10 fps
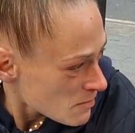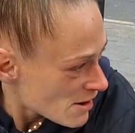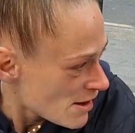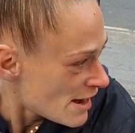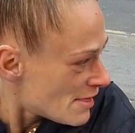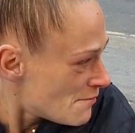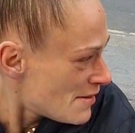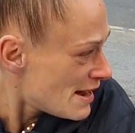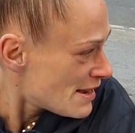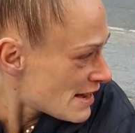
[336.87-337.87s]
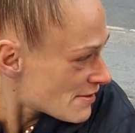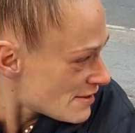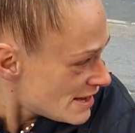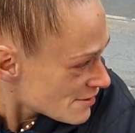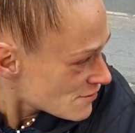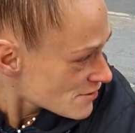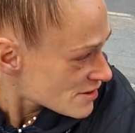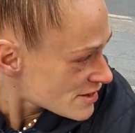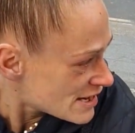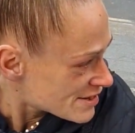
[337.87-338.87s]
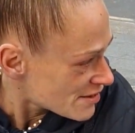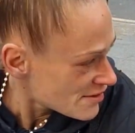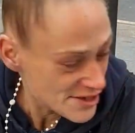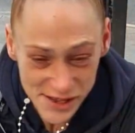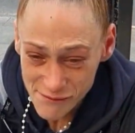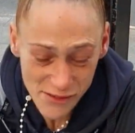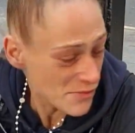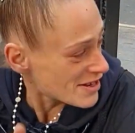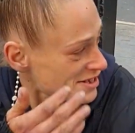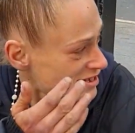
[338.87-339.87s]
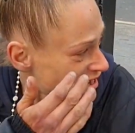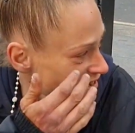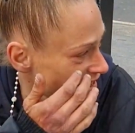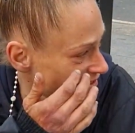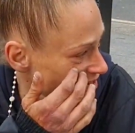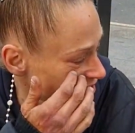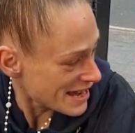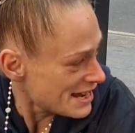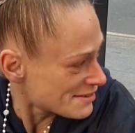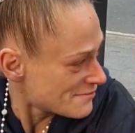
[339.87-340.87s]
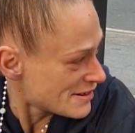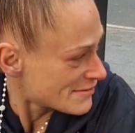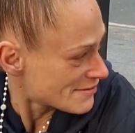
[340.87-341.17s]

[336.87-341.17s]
Like the man at Lidl's, he's done nothing but sits there and he stares at me.